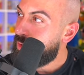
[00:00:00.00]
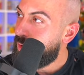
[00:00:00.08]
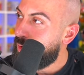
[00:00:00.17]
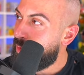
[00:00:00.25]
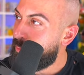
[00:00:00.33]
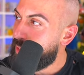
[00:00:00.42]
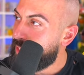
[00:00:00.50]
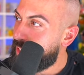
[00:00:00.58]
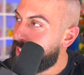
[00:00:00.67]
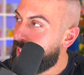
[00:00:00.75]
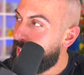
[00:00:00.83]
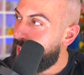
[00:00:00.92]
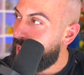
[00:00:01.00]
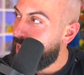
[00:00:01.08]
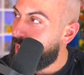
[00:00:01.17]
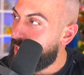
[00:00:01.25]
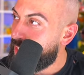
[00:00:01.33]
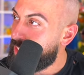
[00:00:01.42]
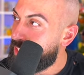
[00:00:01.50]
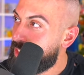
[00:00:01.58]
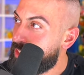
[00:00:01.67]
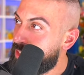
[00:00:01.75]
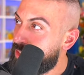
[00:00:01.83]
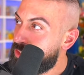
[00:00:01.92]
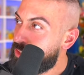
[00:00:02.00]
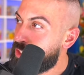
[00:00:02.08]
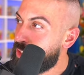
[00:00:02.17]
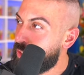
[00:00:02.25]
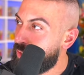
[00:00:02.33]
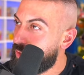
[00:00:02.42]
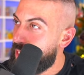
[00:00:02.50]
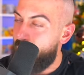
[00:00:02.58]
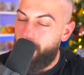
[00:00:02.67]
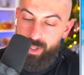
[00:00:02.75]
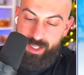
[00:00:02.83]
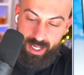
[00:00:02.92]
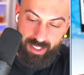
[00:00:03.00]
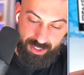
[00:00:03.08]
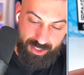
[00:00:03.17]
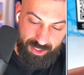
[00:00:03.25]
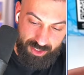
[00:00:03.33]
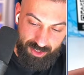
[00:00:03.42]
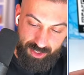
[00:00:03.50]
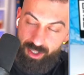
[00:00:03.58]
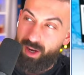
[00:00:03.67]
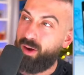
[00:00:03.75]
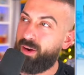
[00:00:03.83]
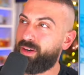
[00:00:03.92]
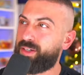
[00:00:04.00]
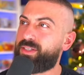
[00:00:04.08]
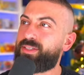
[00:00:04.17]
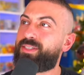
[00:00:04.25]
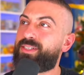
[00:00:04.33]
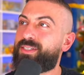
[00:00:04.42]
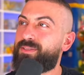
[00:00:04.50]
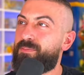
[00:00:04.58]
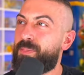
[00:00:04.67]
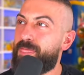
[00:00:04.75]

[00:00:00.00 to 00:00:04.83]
Oh my god. Dude, how are we getting such good cards?